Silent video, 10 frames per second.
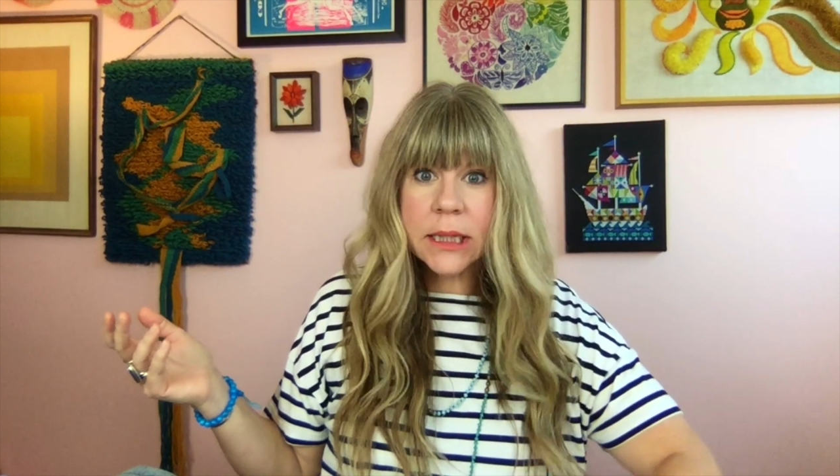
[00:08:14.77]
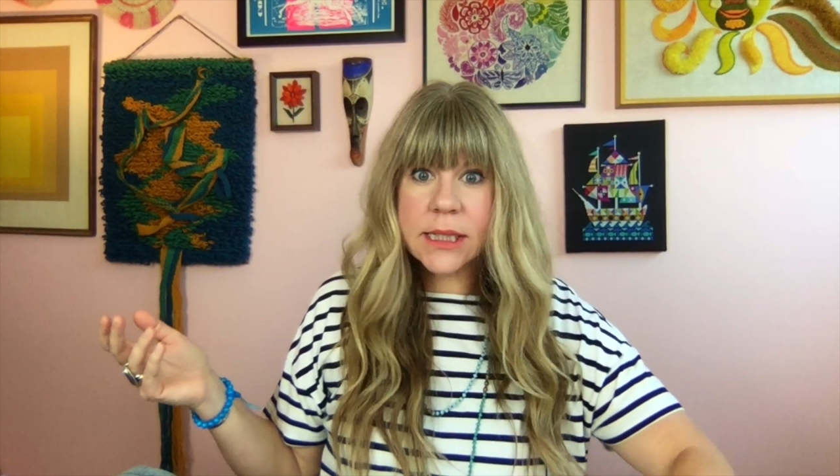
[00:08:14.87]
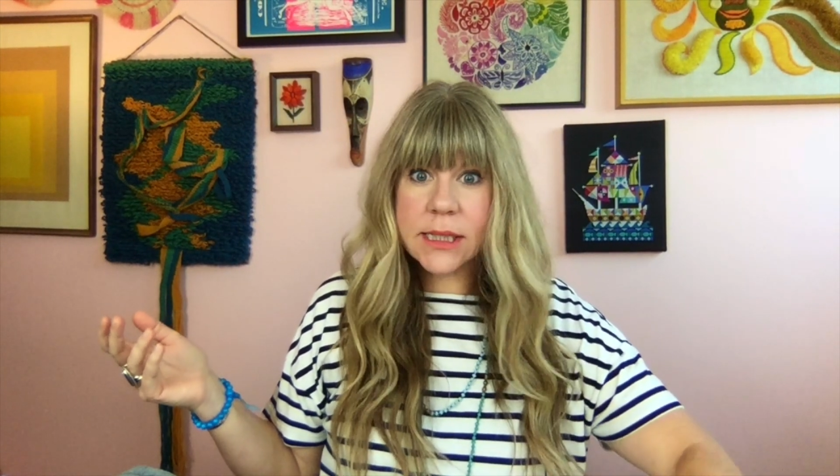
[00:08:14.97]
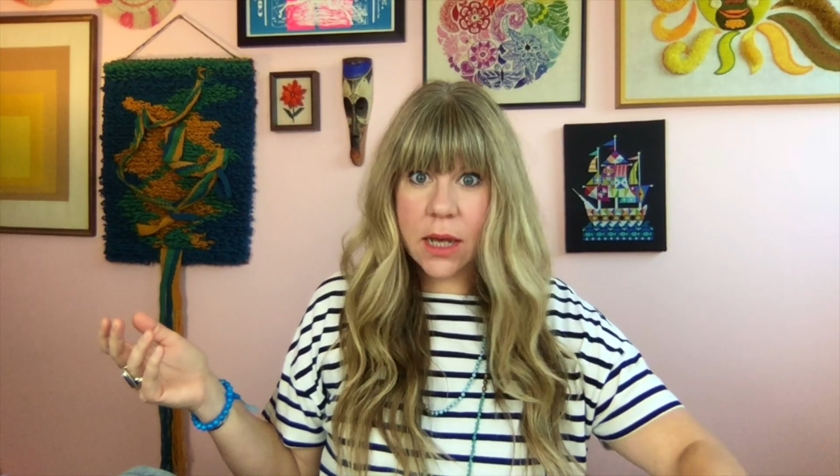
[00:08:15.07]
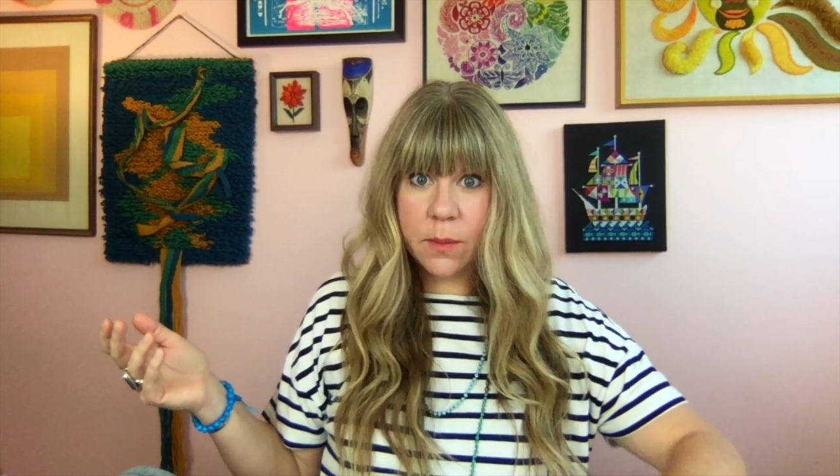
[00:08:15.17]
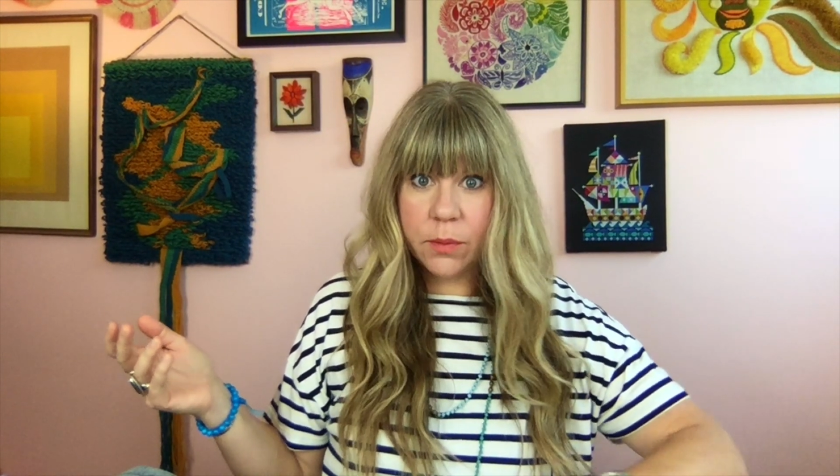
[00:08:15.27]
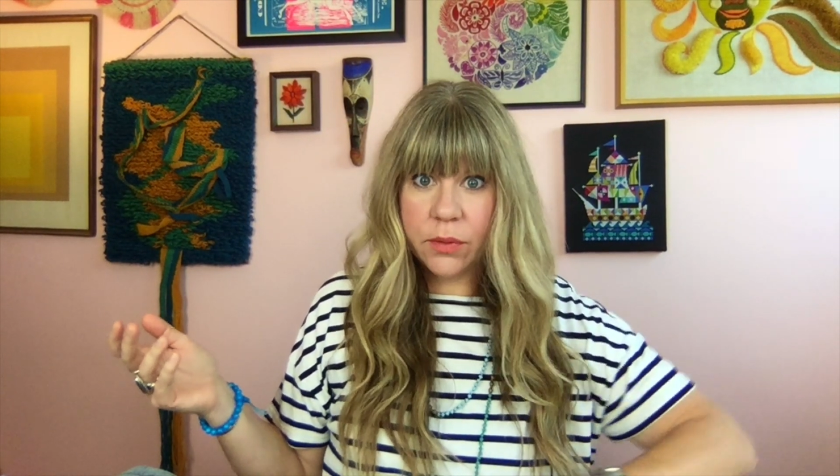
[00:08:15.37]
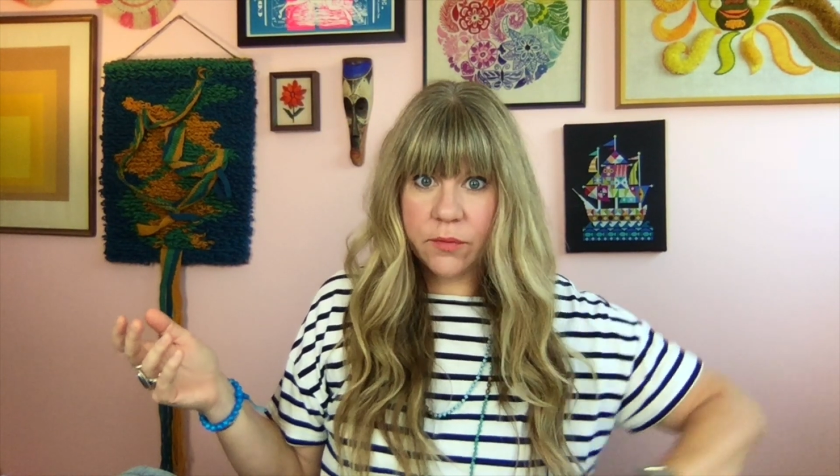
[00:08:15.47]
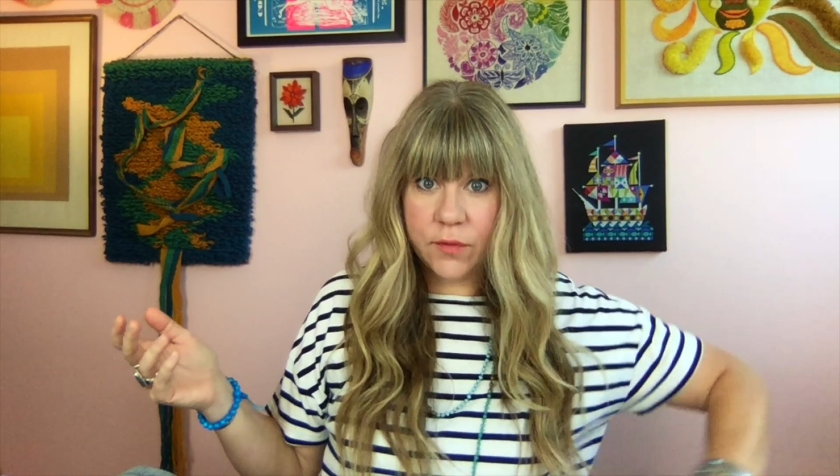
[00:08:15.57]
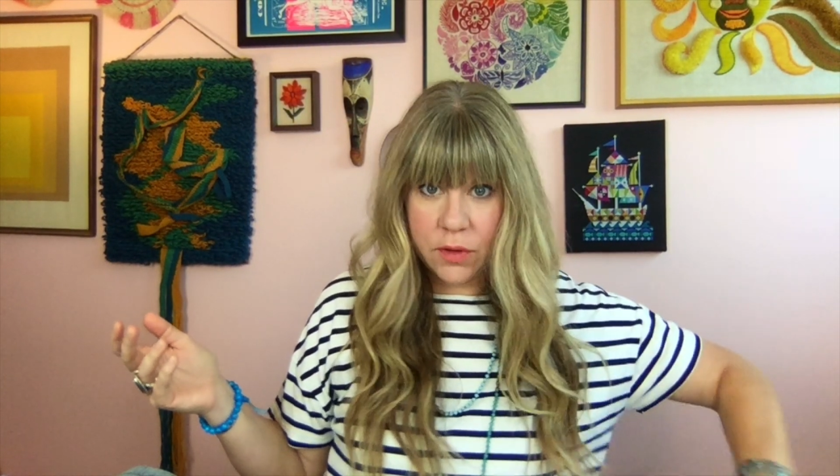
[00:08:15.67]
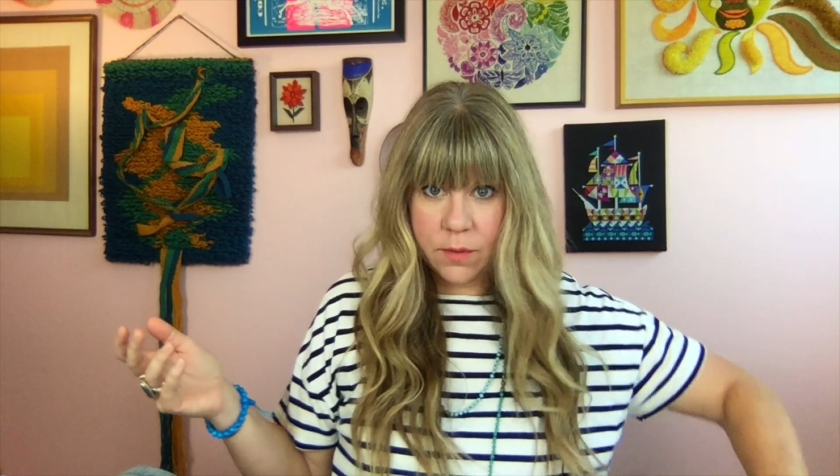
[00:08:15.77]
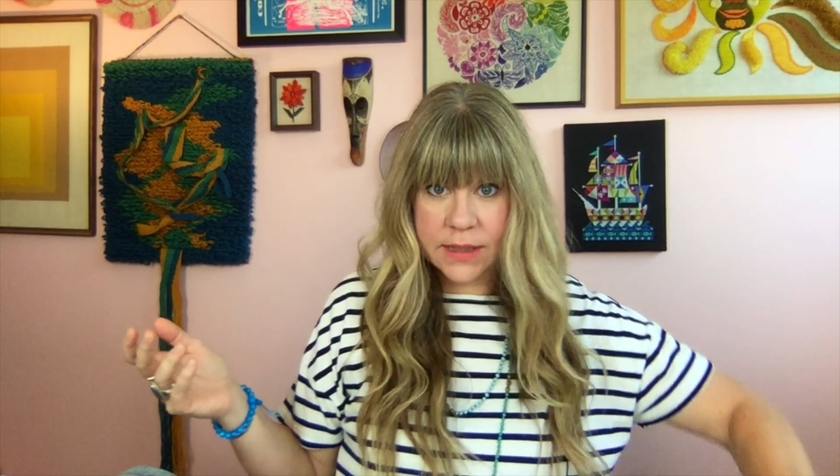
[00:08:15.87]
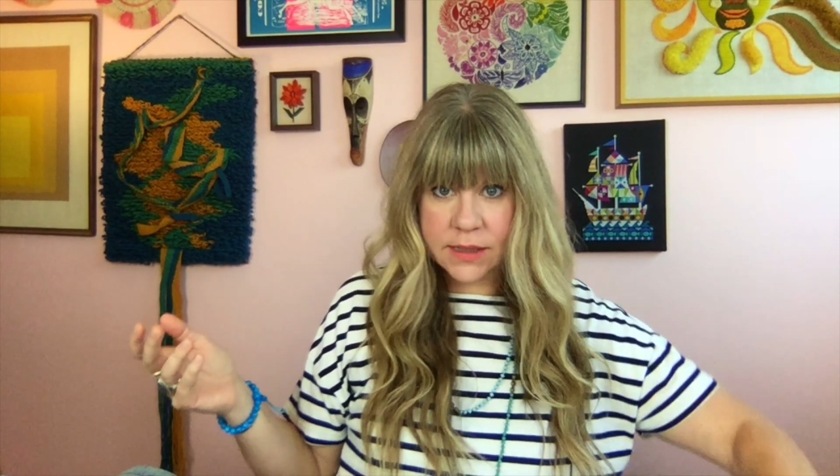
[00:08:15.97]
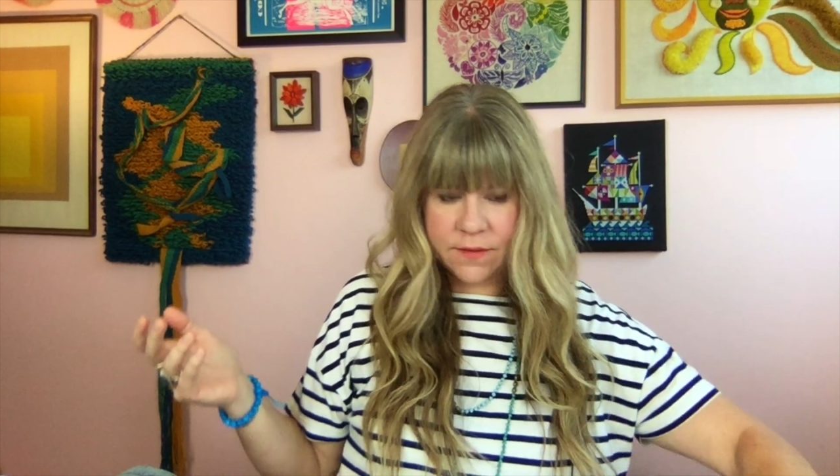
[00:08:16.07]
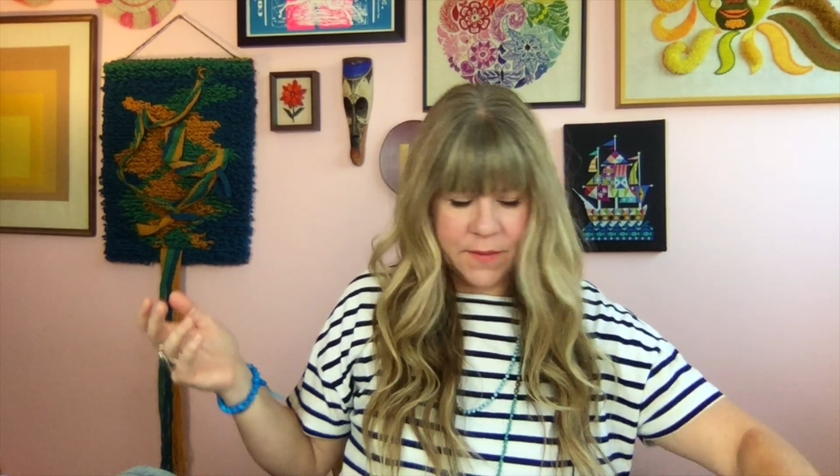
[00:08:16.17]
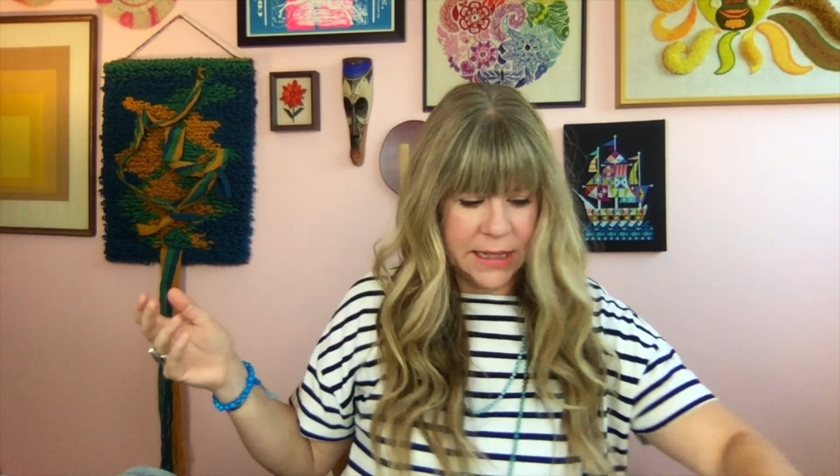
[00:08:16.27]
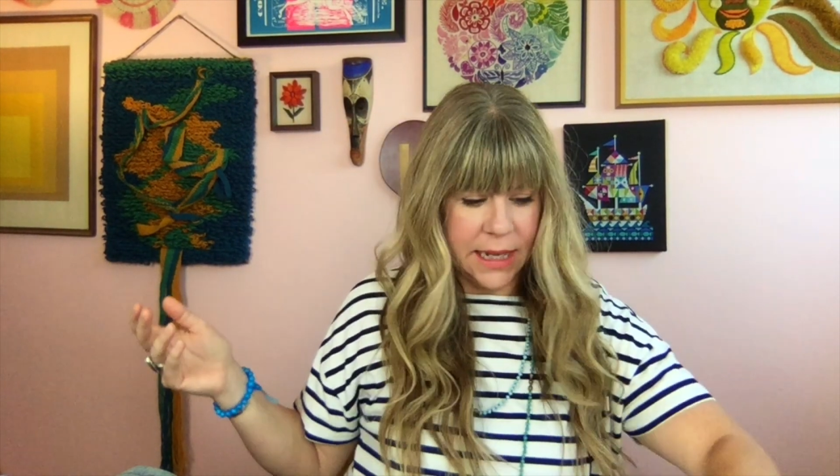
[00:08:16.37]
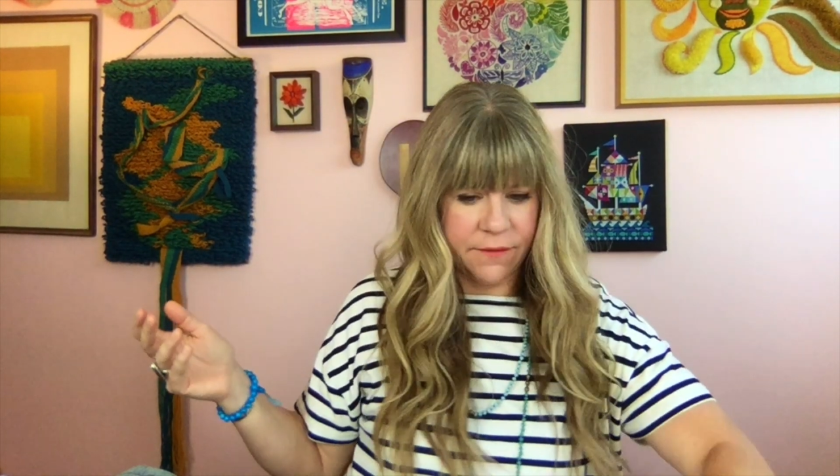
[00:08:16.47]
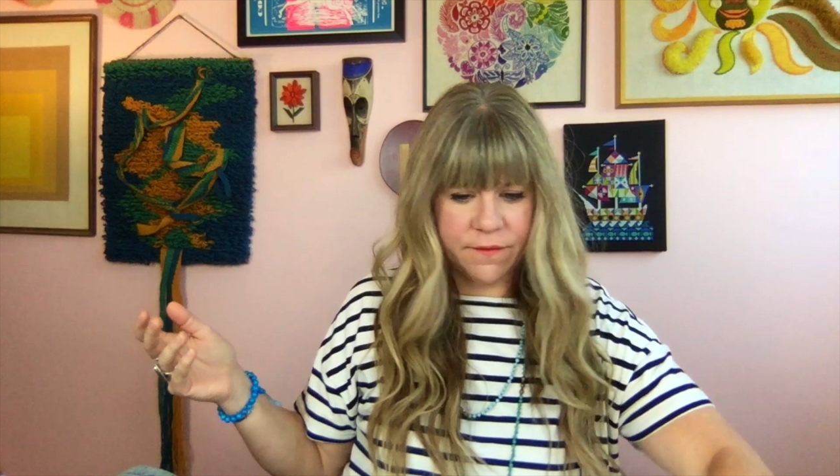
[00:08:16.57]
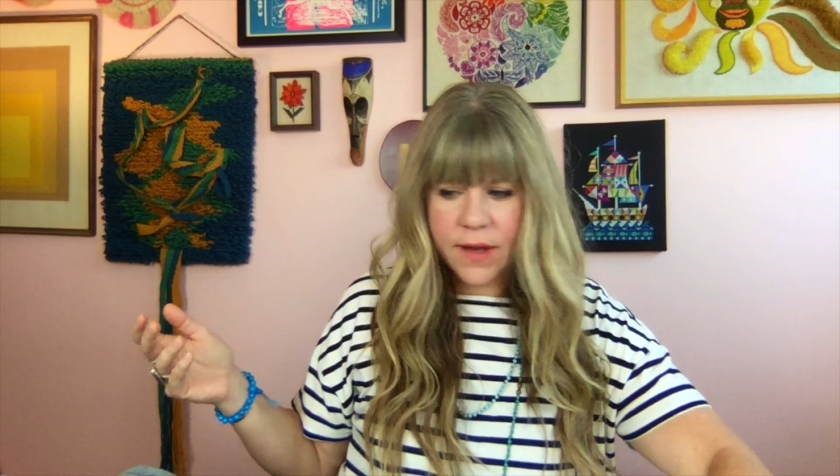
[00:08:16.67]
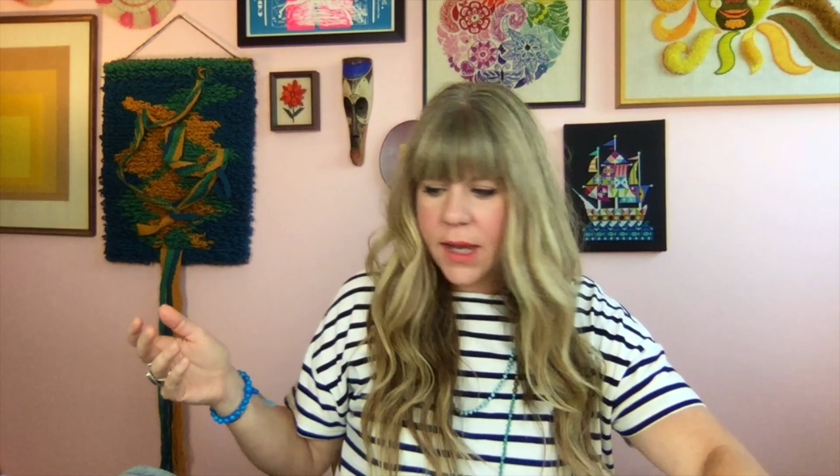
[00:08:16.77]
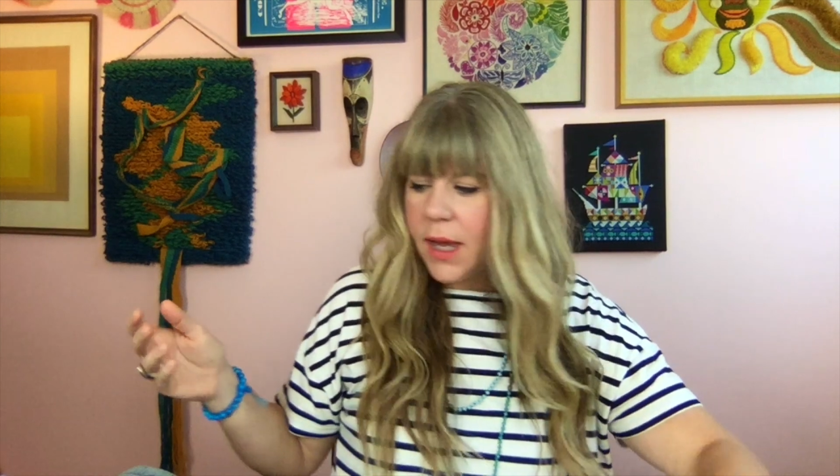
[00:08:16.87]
this up for the rest of my life,